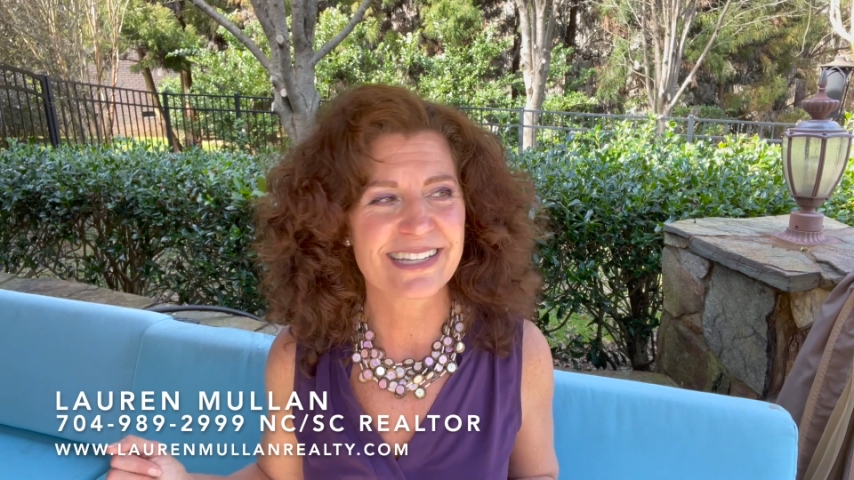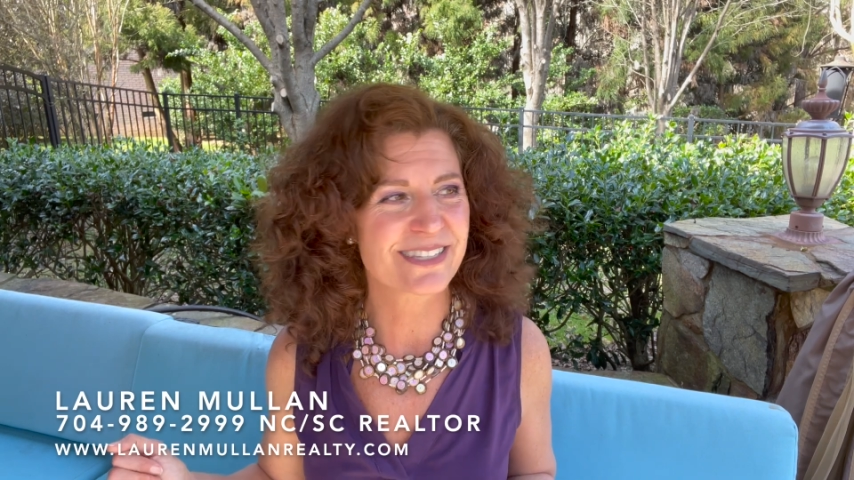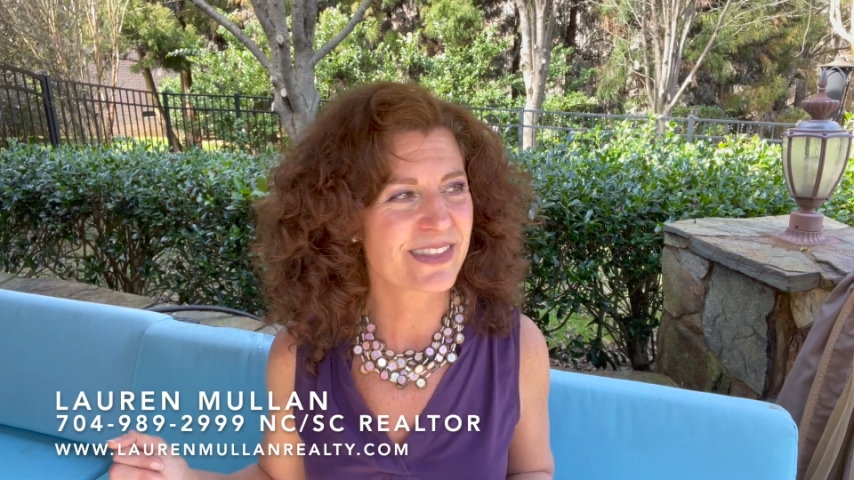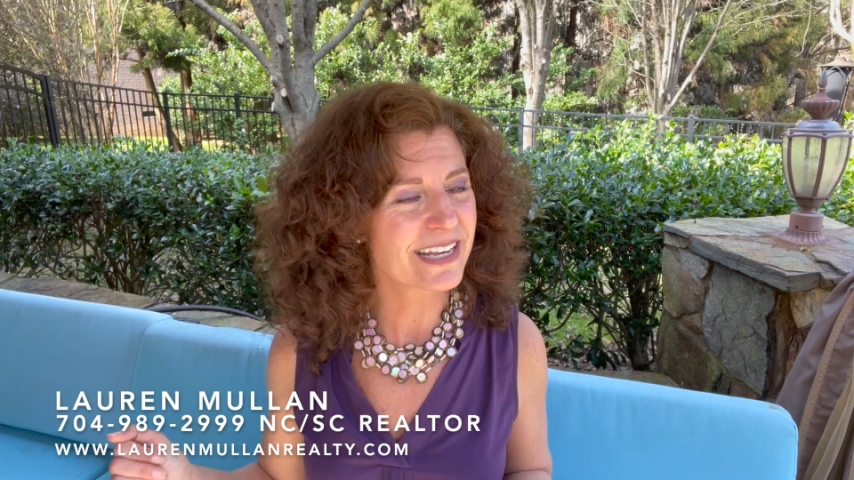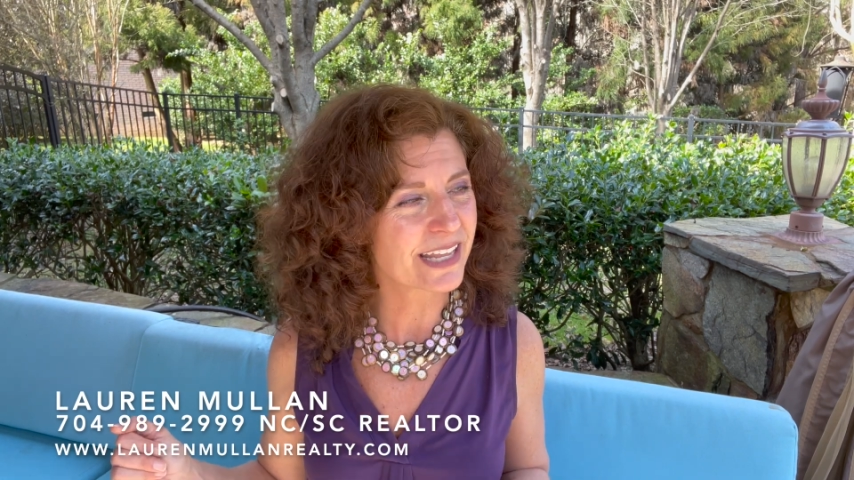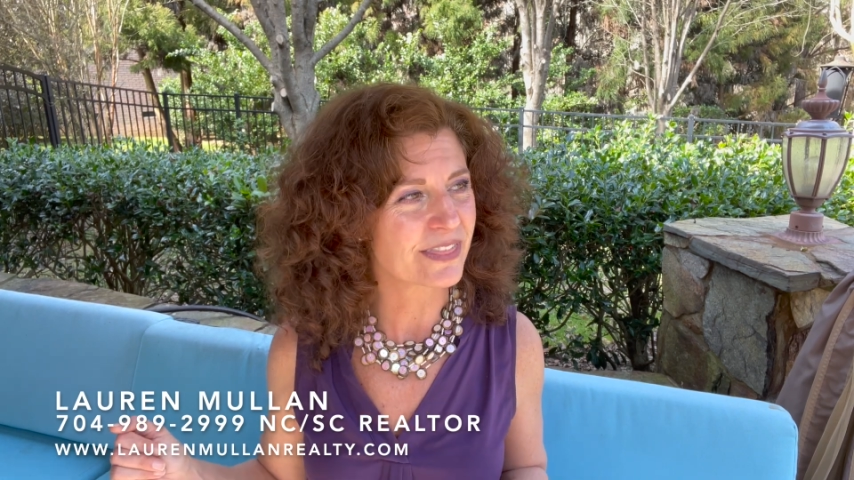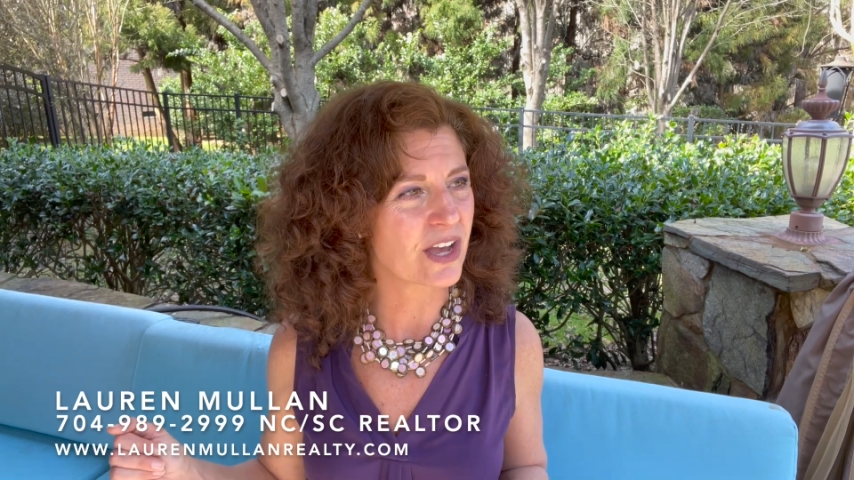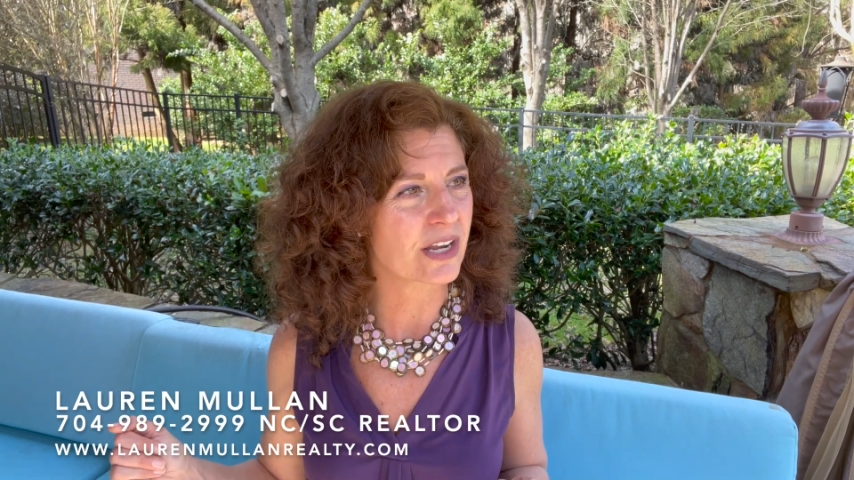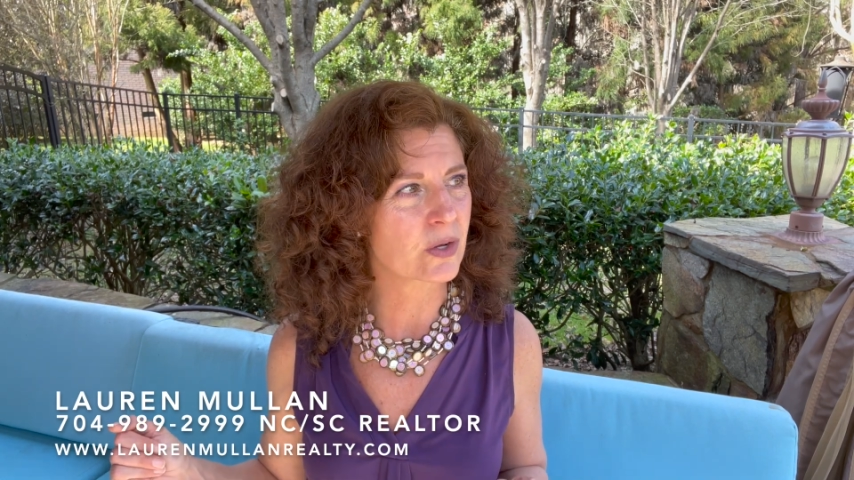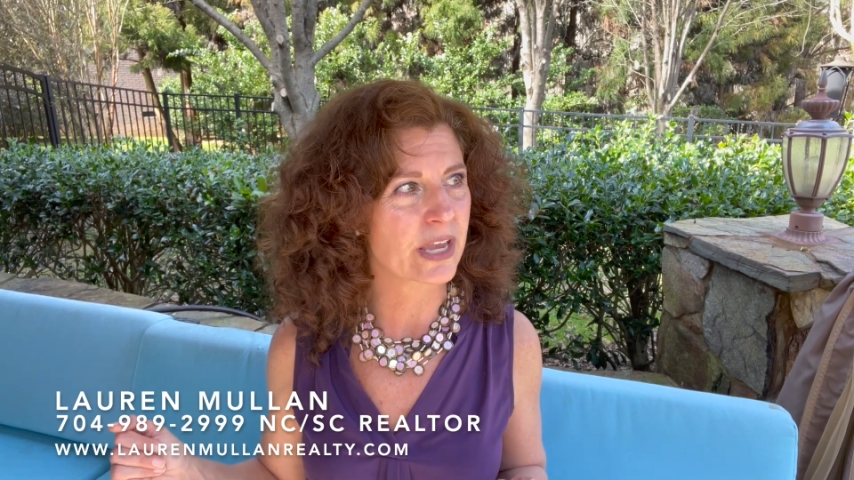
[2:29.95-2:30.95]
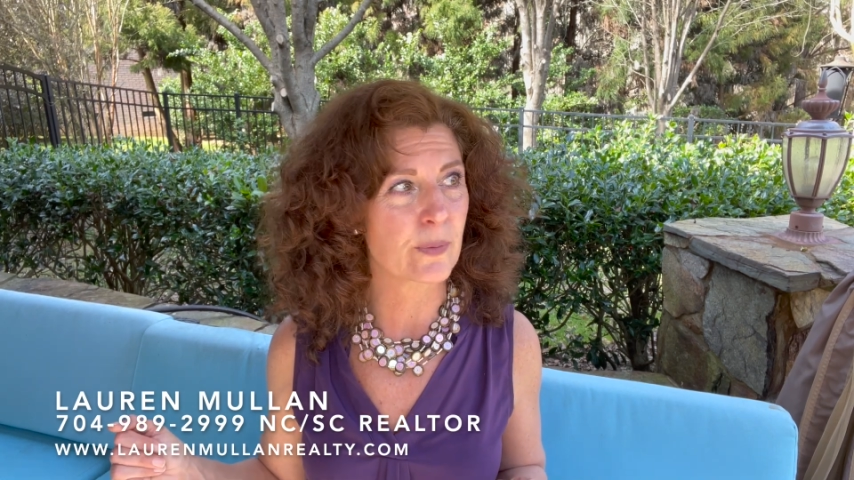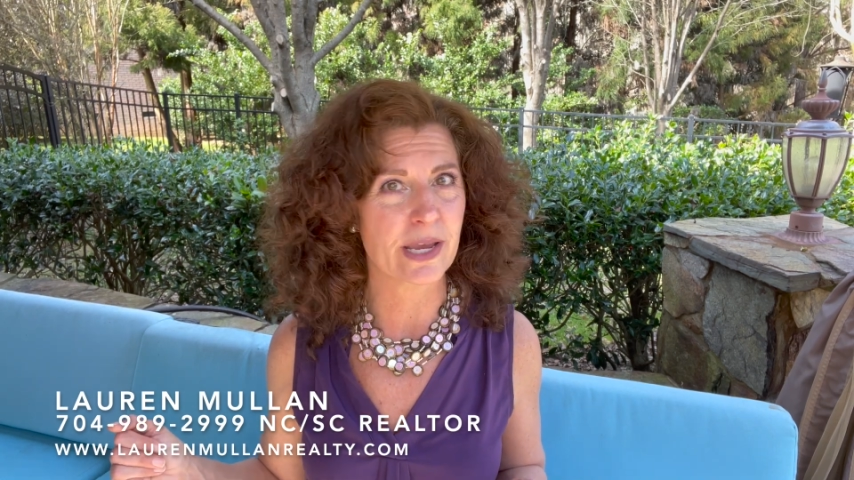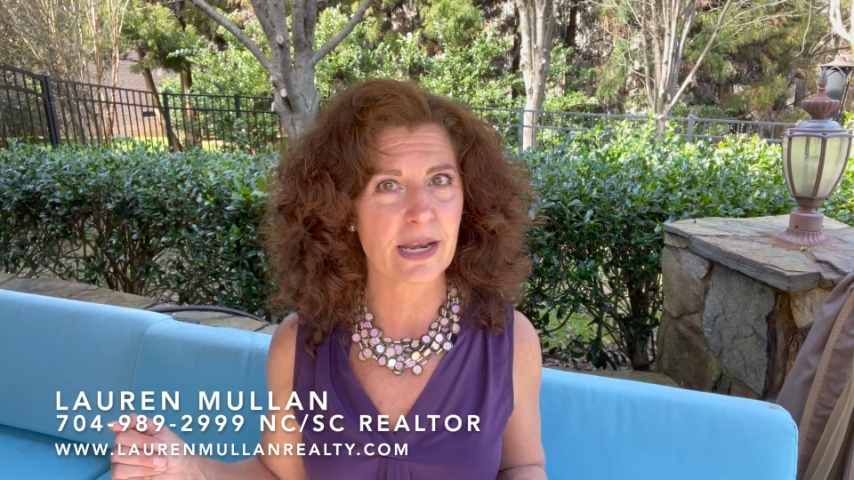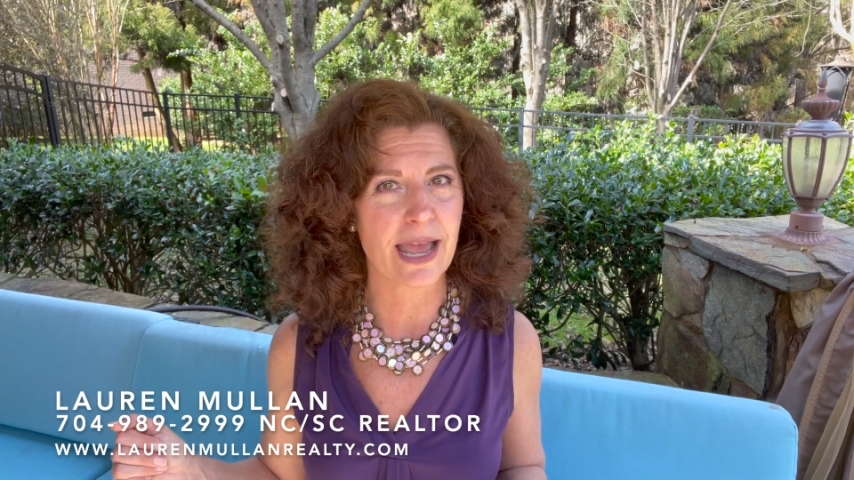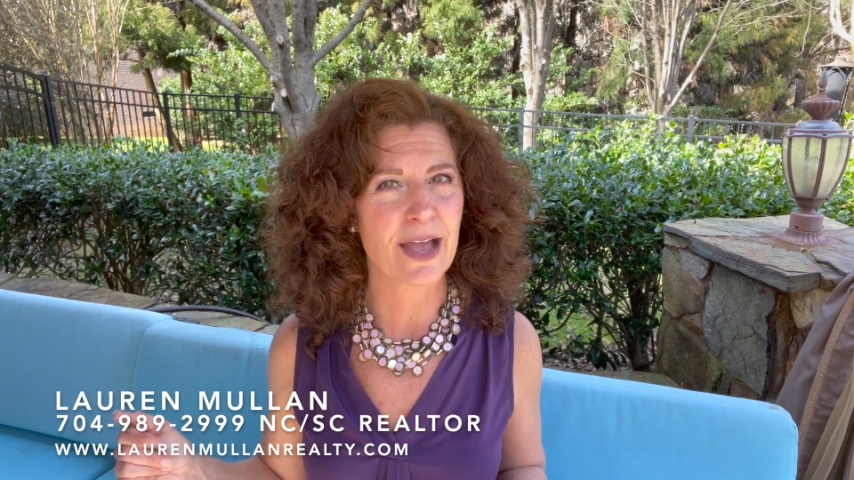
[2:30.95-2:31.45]
So then I thought, okay,
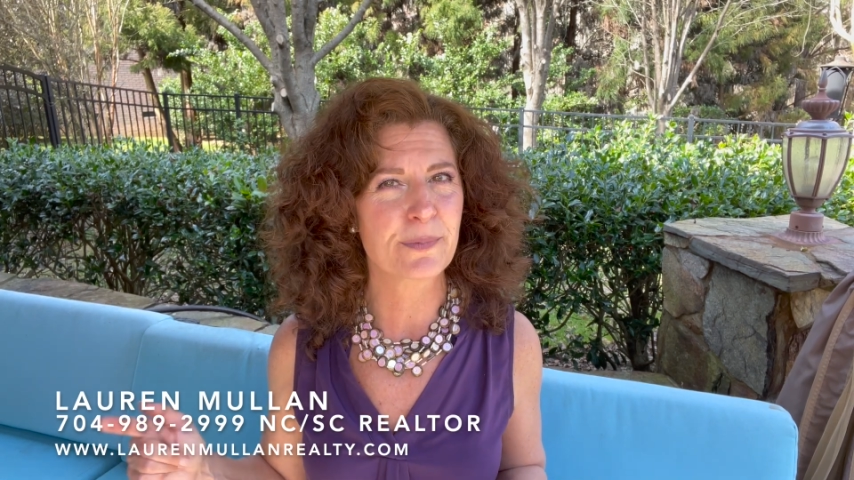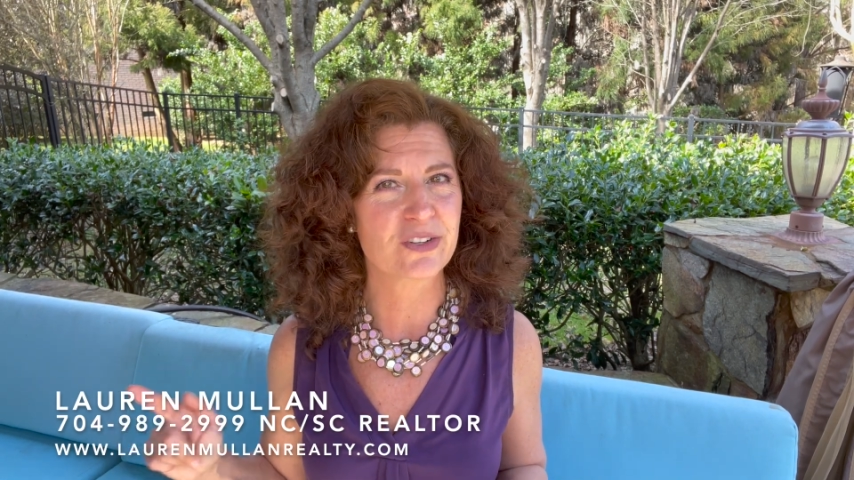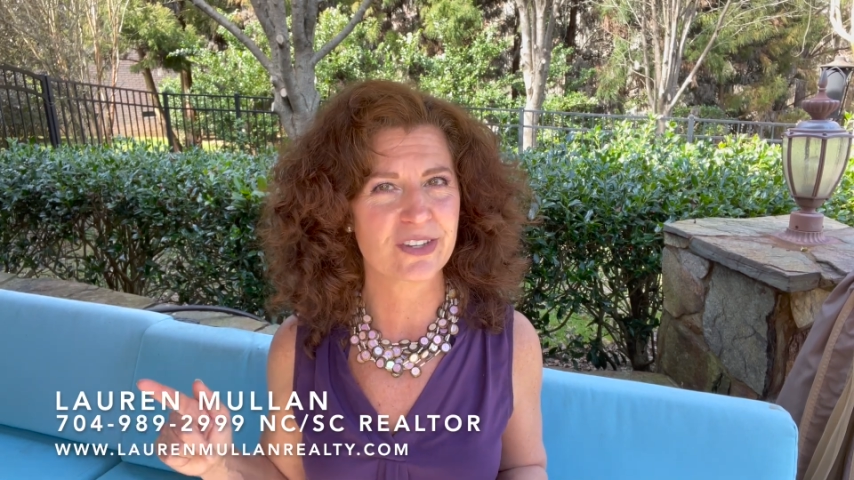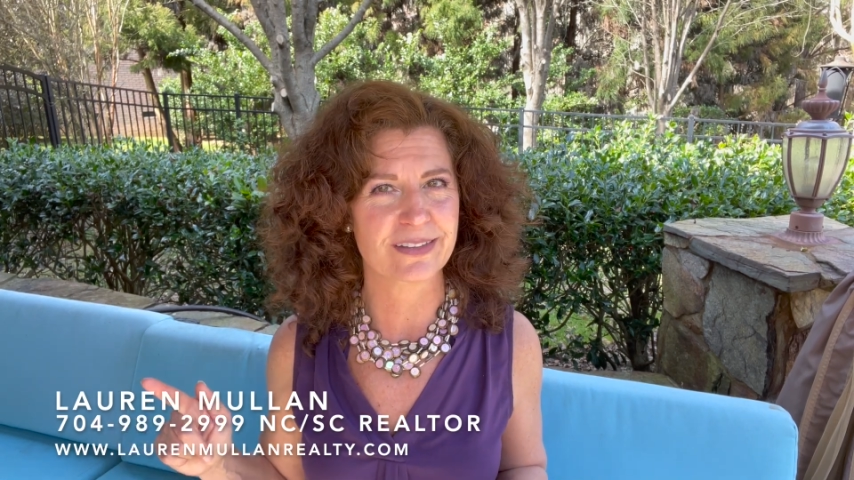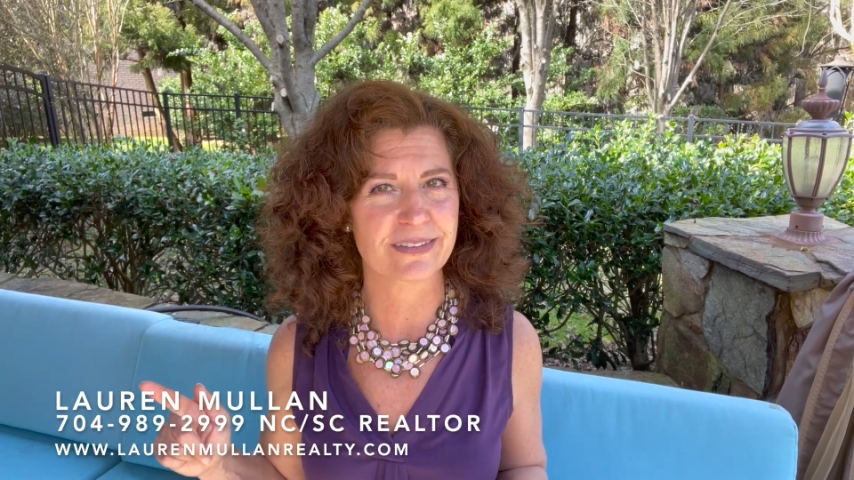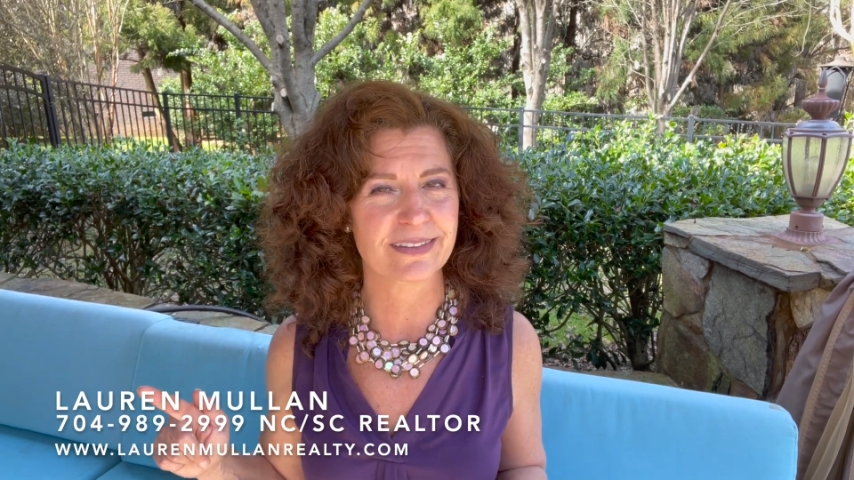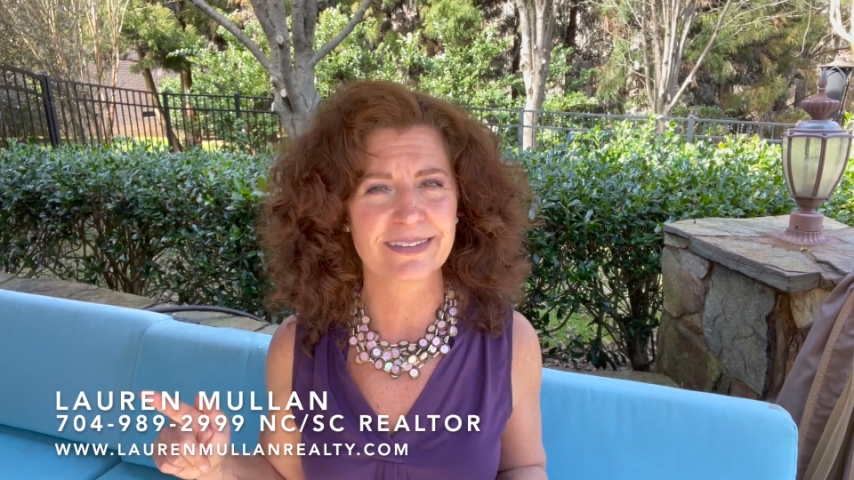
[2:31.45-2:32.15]
wait, how much is this?